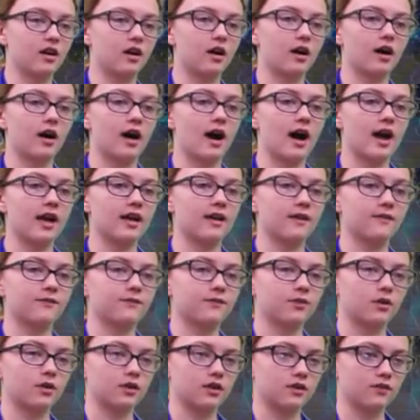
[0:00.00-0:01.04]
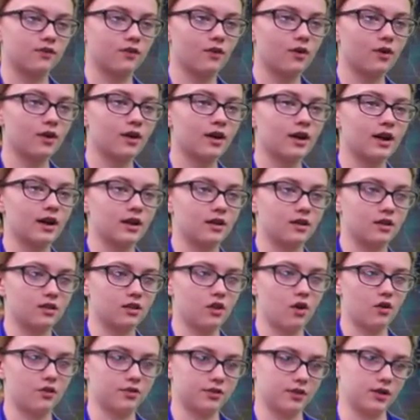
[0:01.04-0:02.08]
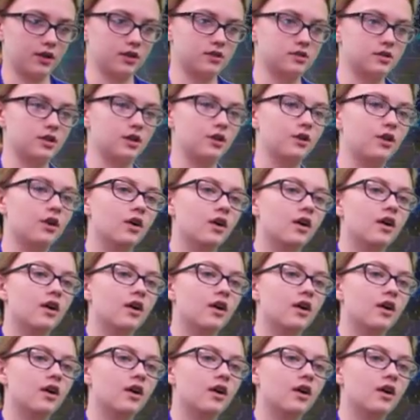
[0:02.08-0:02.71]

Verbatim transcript: a high of 44 and a low of 32.